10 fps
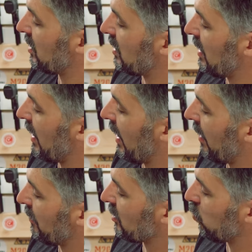we see
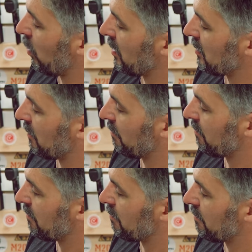this one is
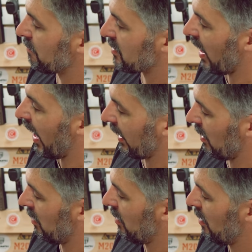
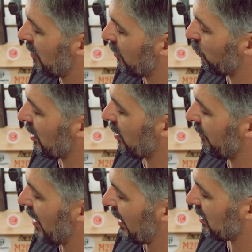stock, the
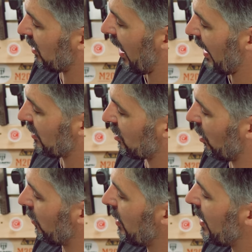rear of that slide.
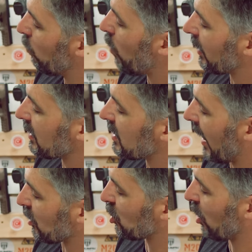So while it's
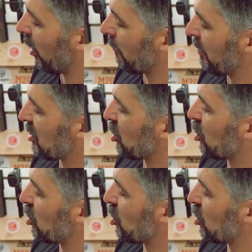not sharp, it's